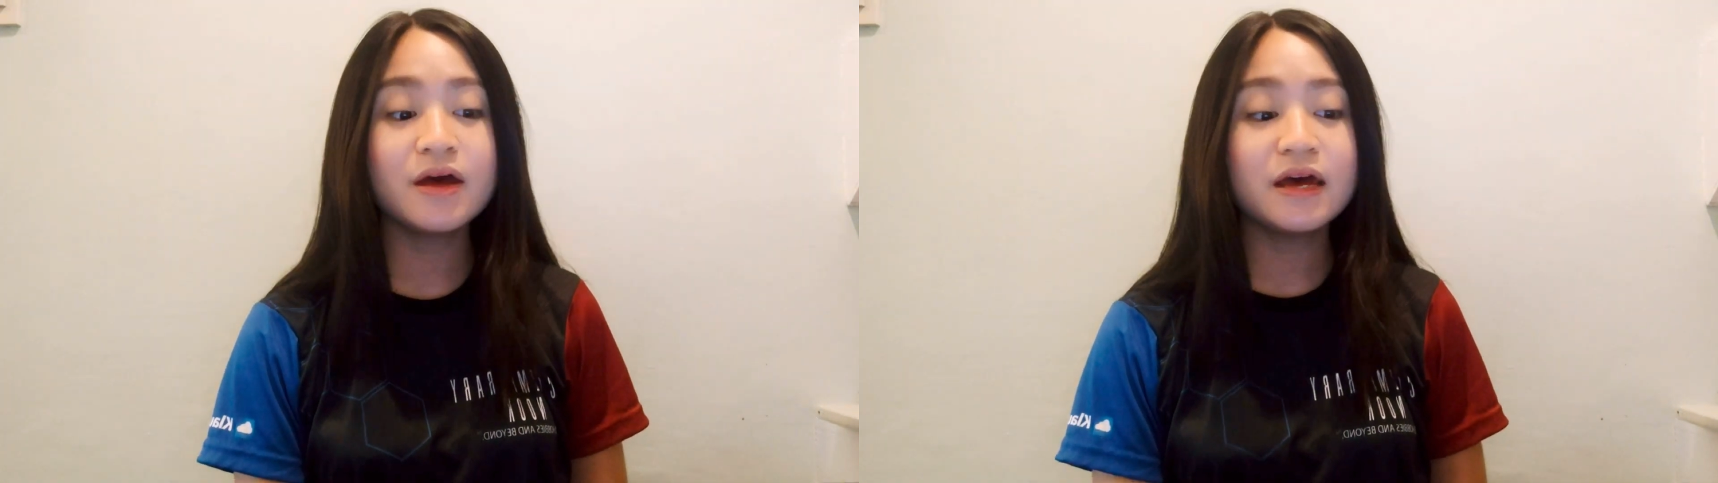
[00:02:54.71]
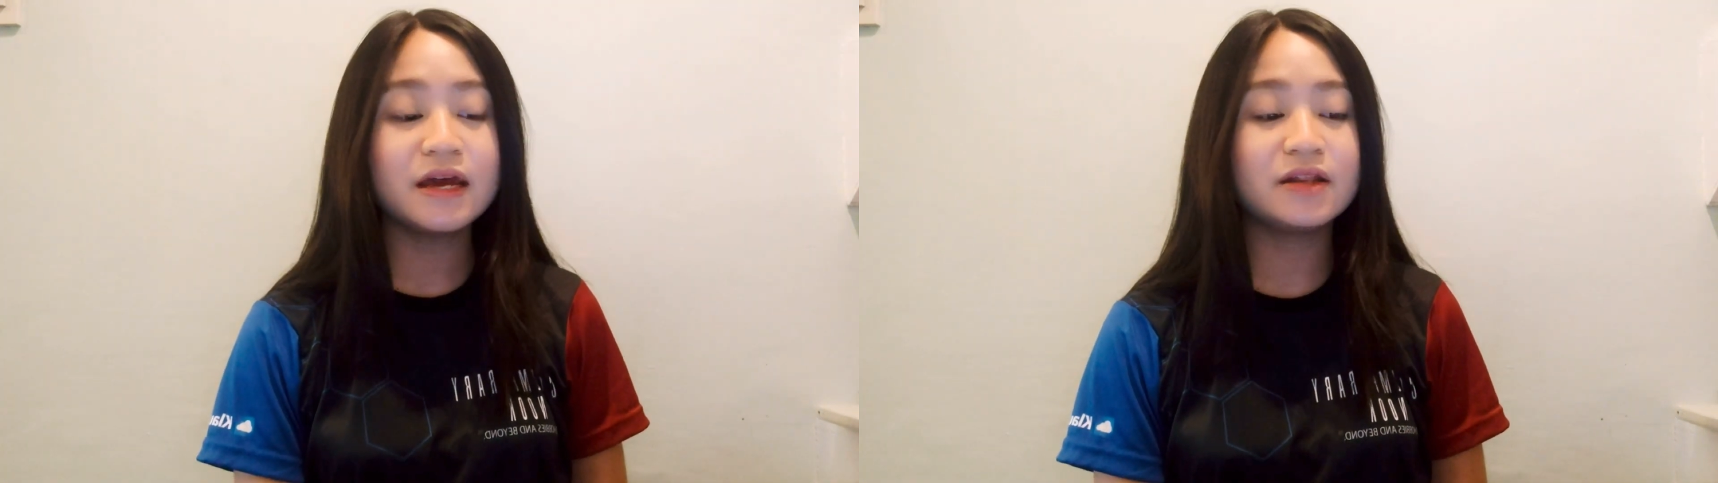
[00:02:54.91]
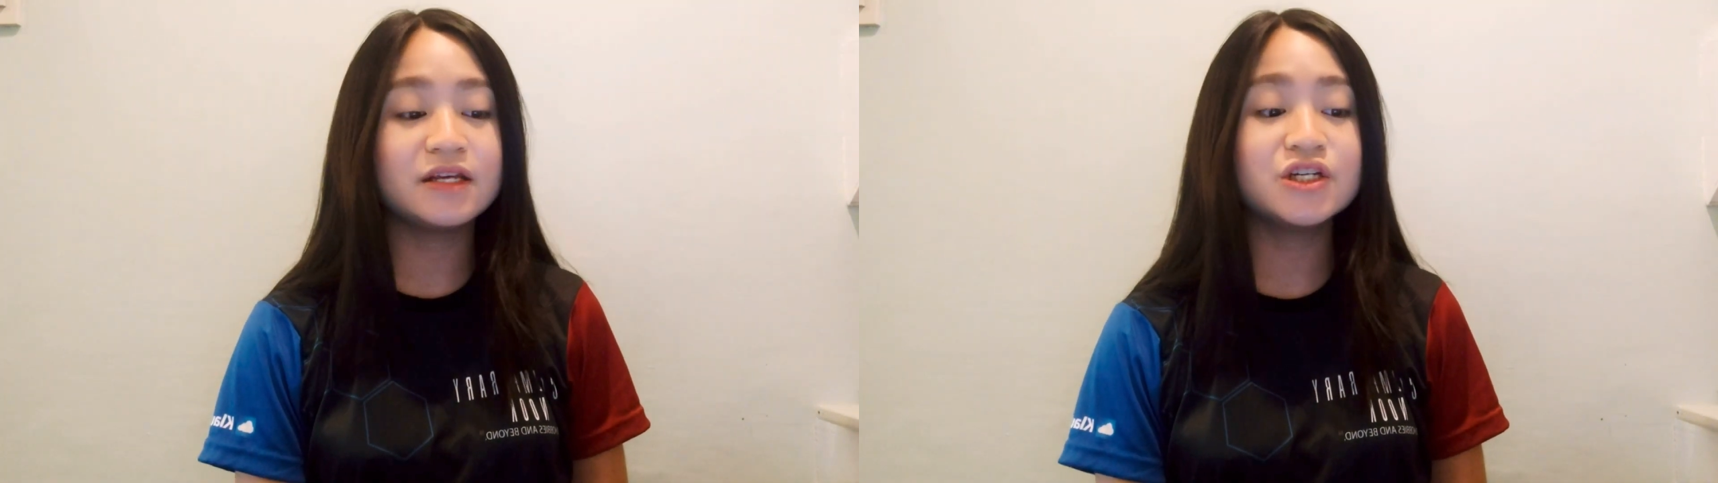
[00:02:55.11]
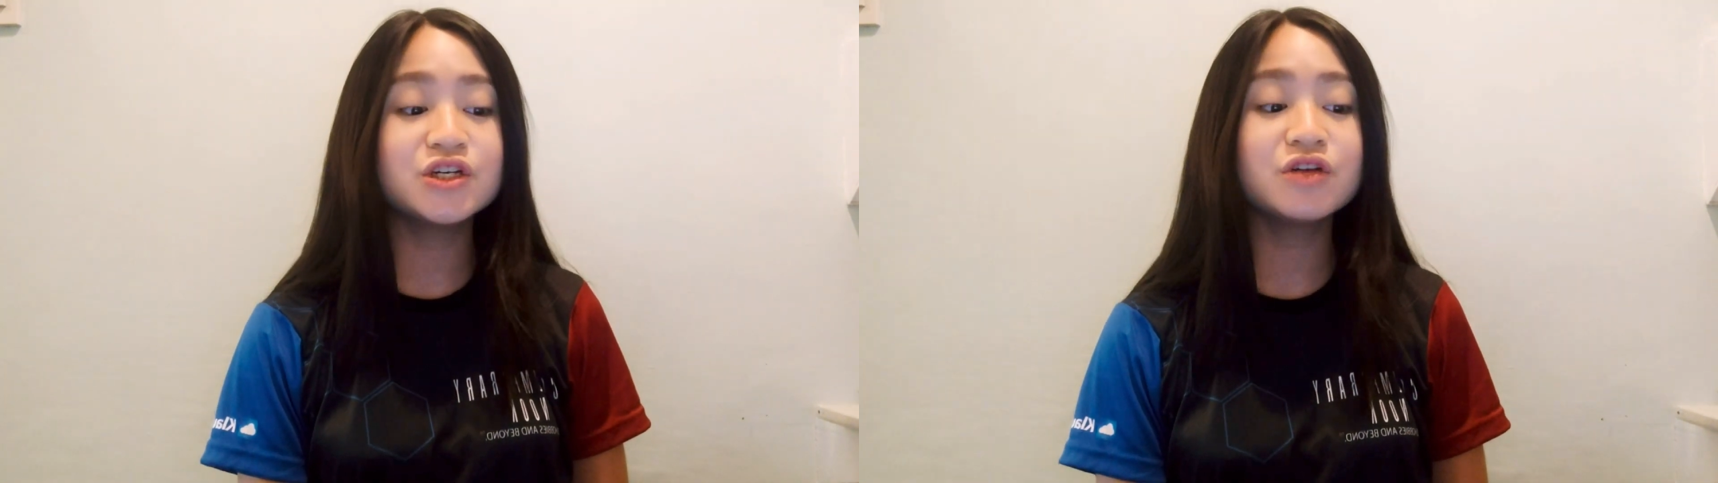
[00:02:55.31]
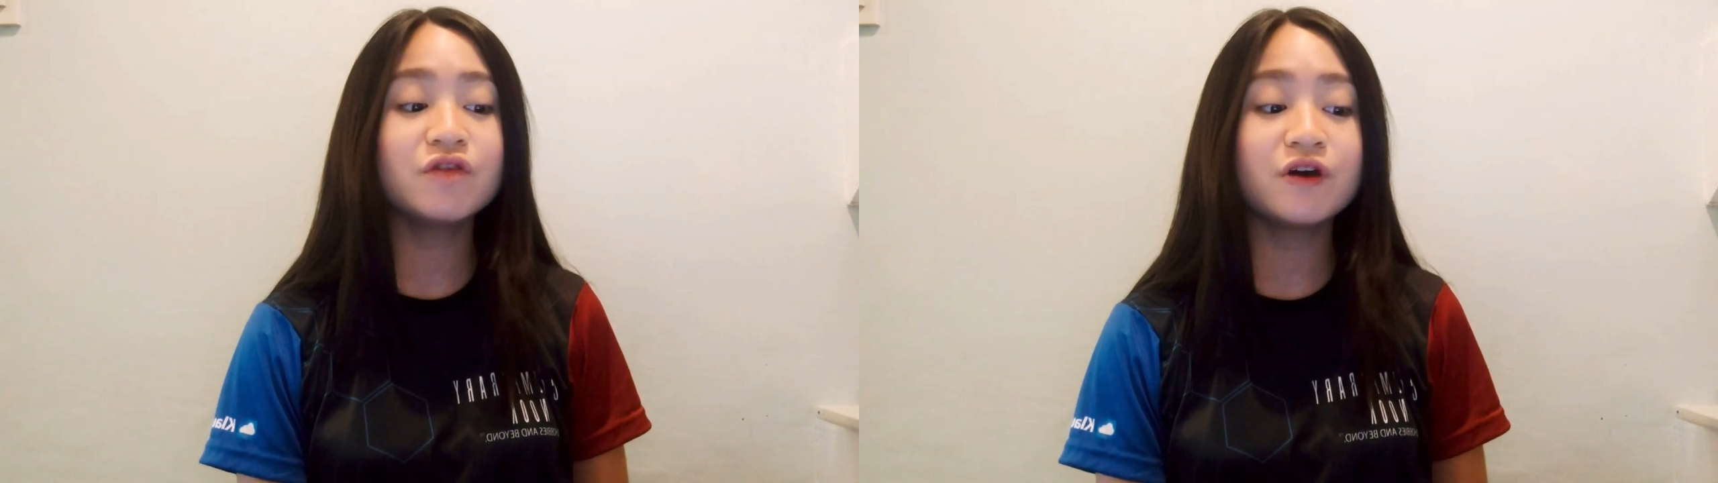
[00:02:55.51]
in
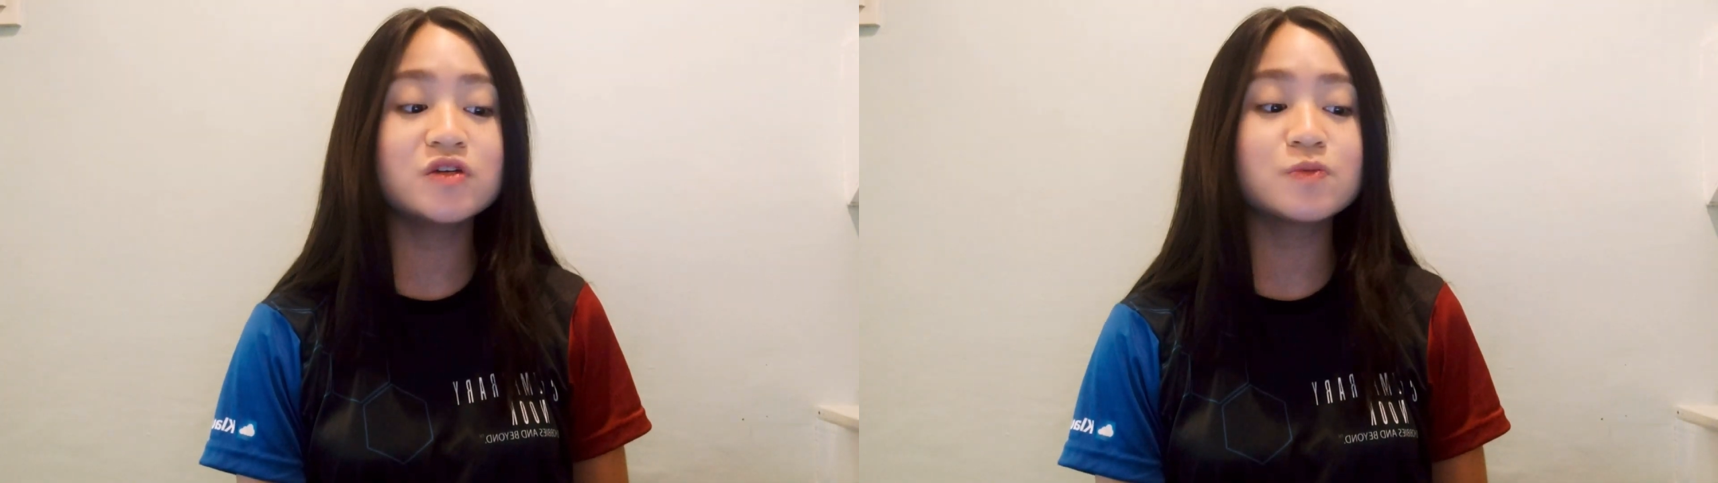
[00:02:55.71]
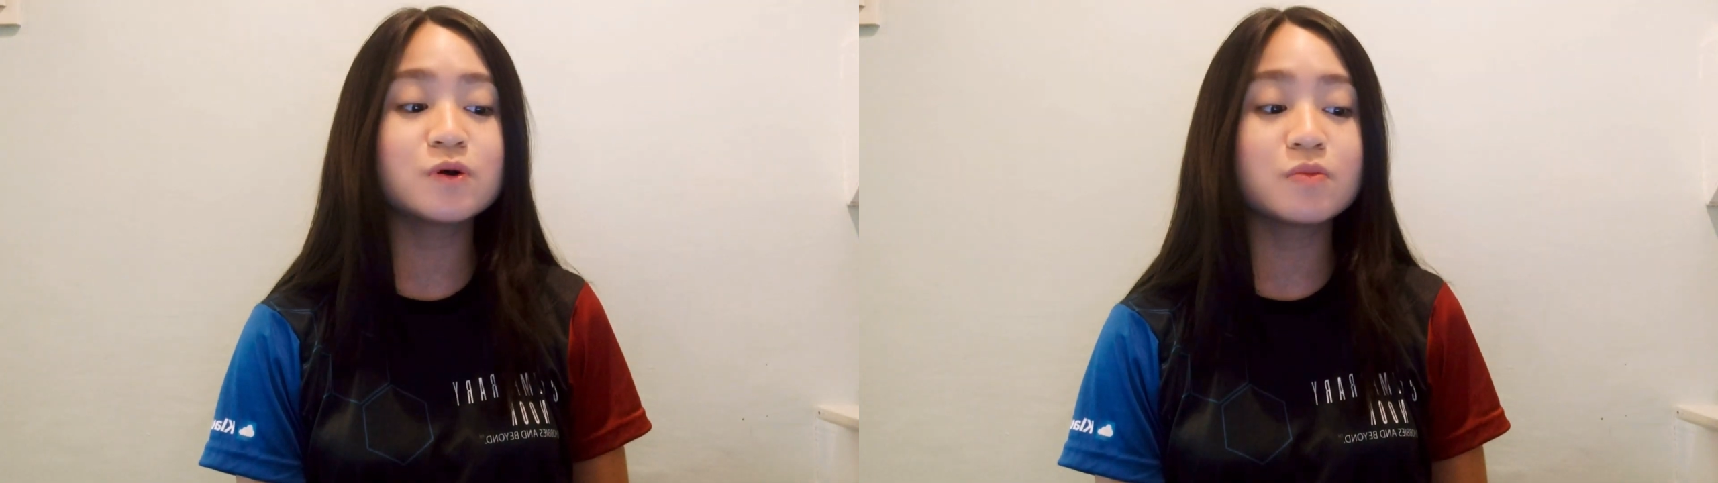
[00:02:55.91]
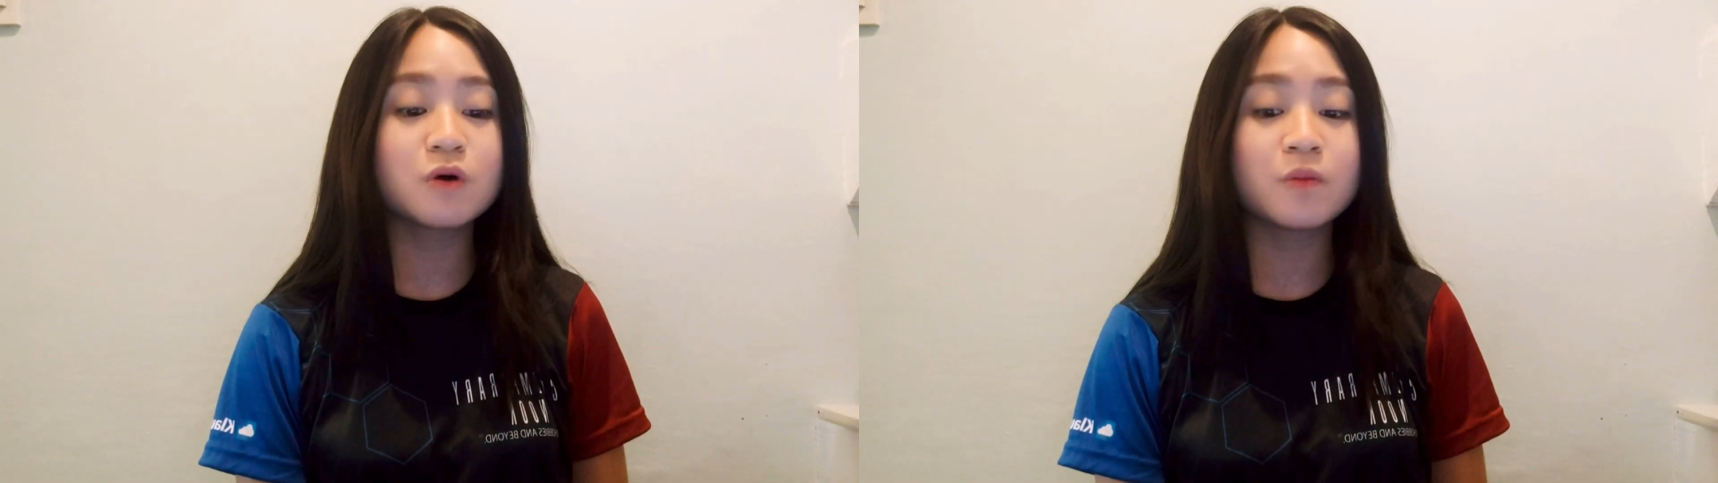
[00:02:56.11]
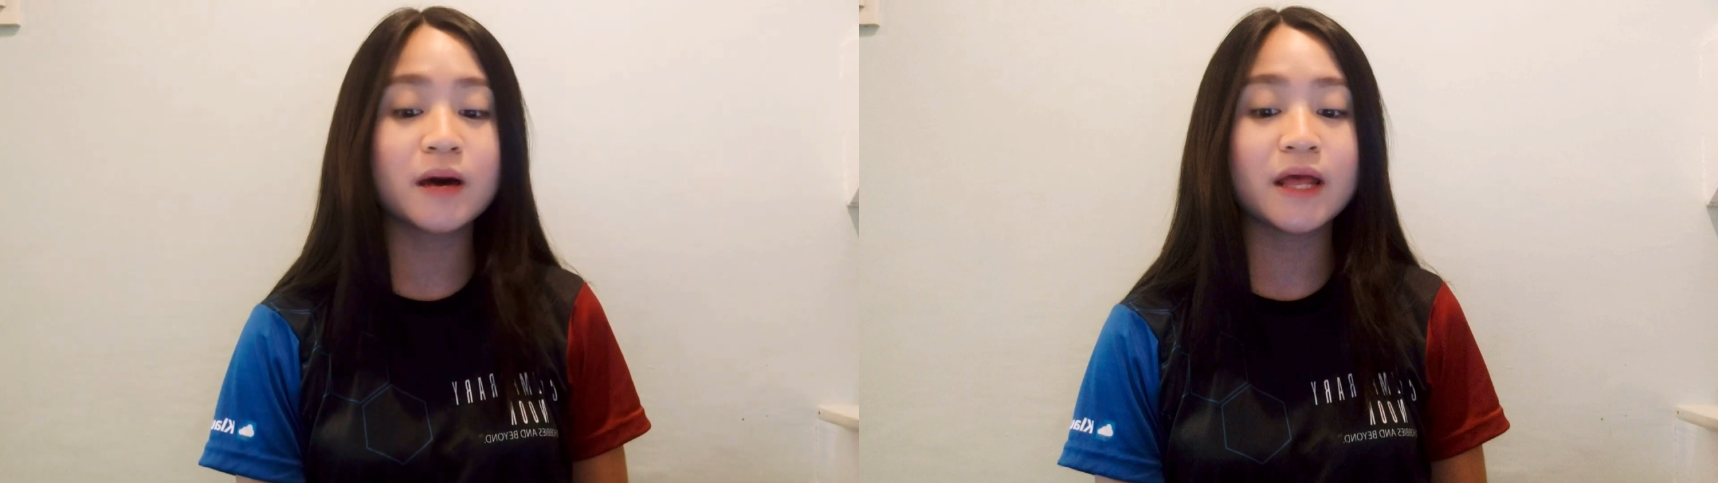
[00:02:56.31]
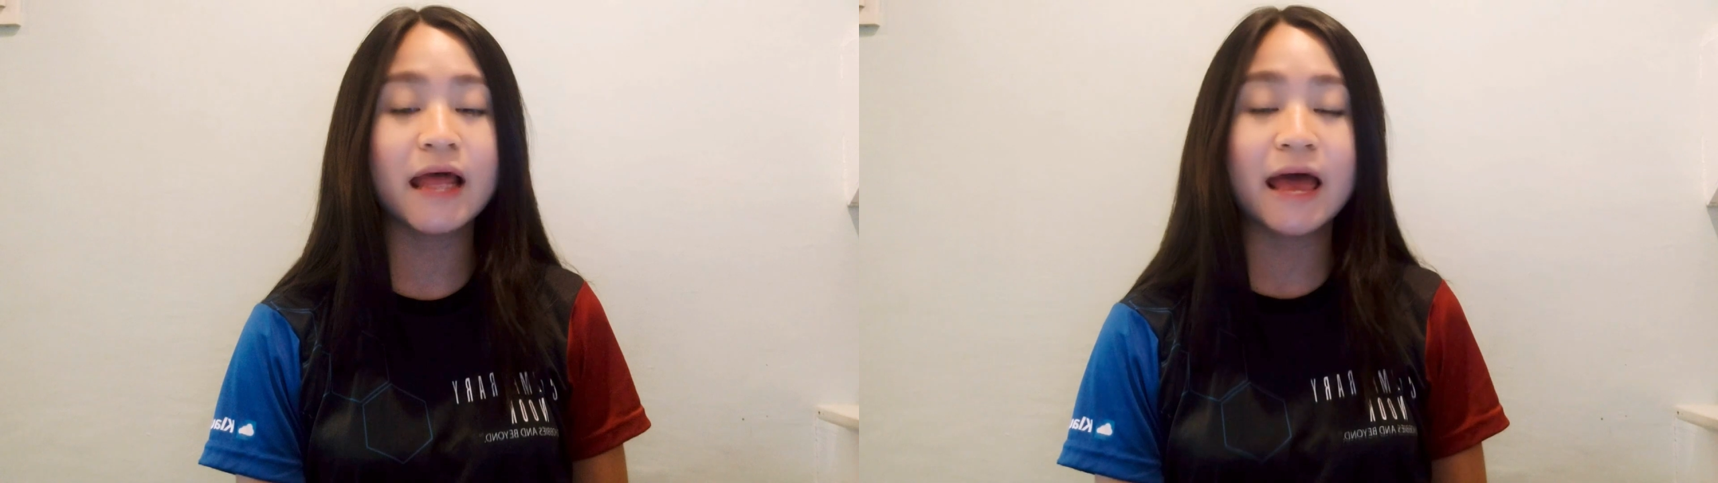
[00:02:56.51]
addition to Facebook mobile